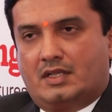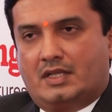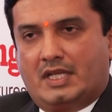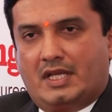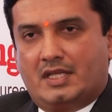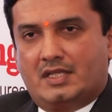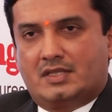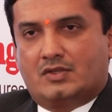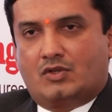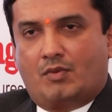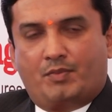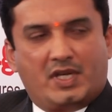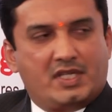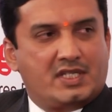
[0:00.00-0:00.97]
there is
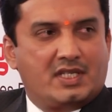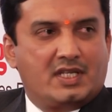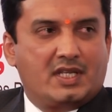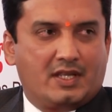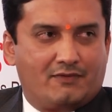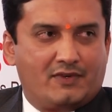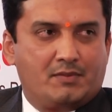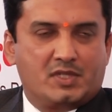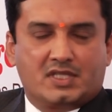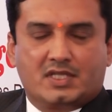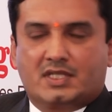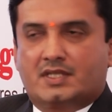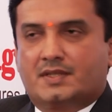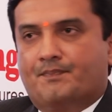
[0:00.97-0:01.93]
competition in every
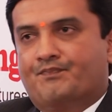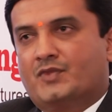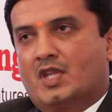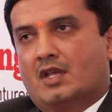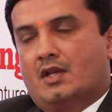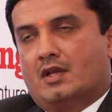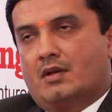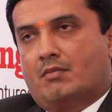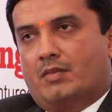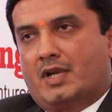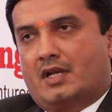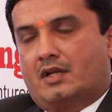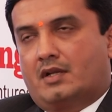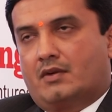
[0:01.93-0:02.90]
business.
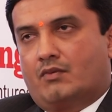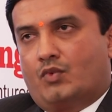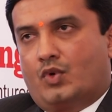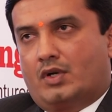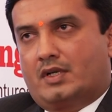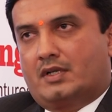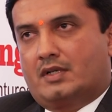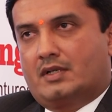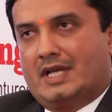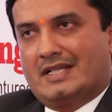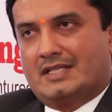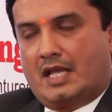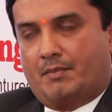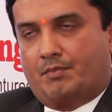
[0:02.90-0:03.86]
But uh, what
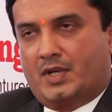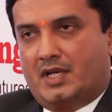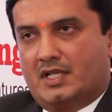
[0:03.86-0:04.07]
has happened is